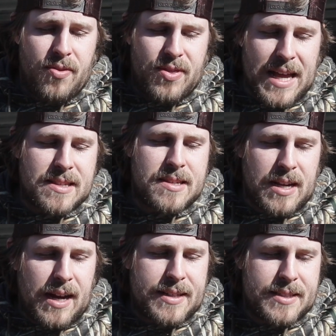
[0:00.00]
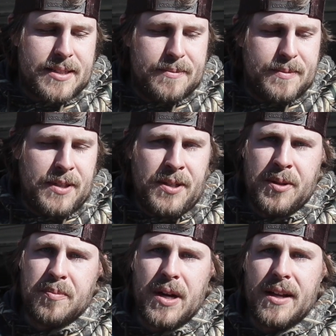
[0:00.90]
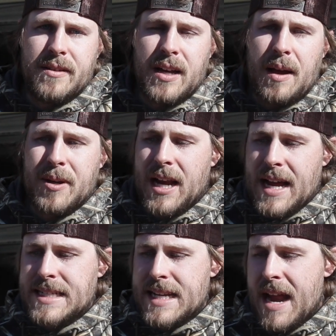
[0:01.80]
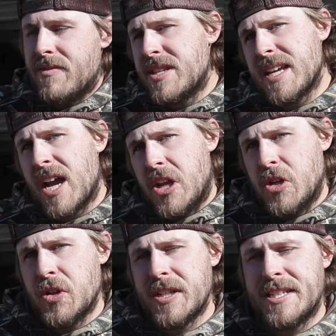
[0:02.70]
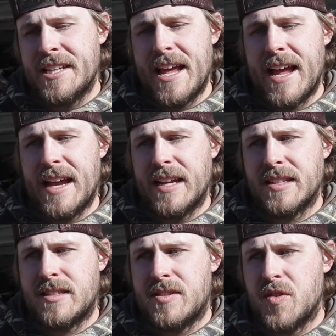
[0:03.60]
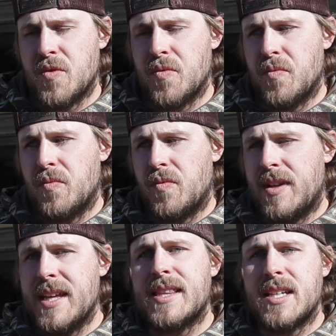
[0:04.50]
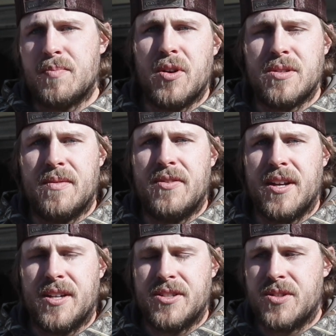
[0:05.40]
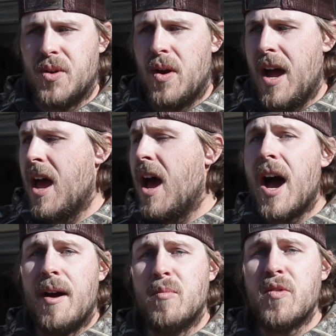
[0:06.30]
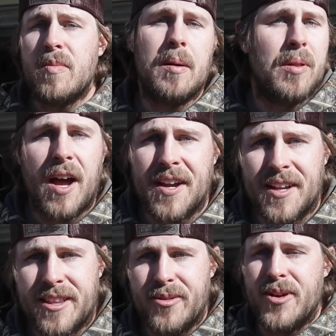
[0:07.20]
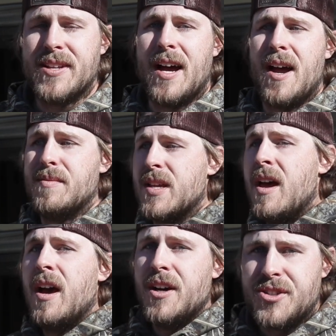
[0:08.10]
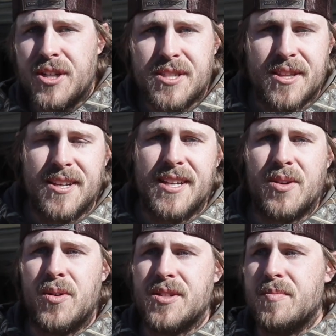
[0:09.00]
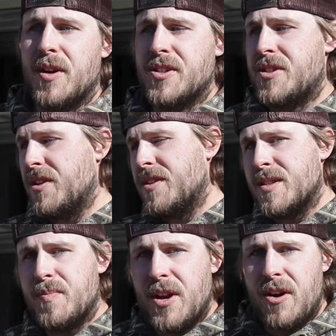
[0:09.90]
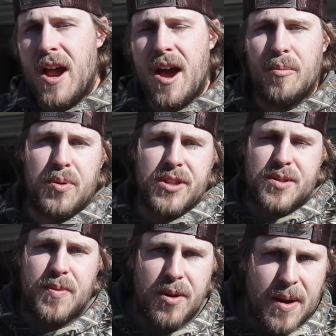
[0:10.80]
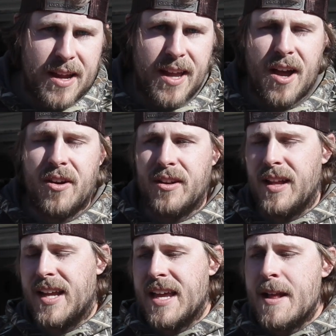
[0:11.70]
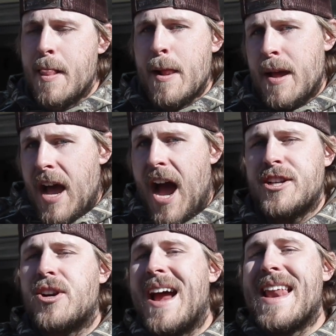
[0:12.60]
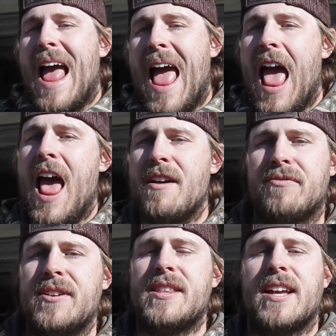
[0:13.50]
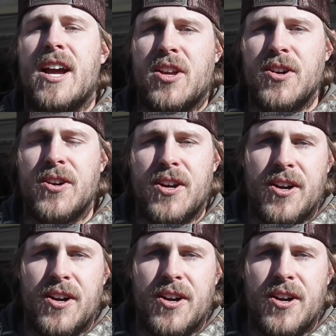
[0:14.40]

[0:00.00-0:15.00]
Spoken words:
that sucks, but I mean, I did everything I could today to get these birds to finish. So I moved my blind like three times, adjusted the decoys a bunch, took the spinner out, put the spinner back out. Like, I tried everything I could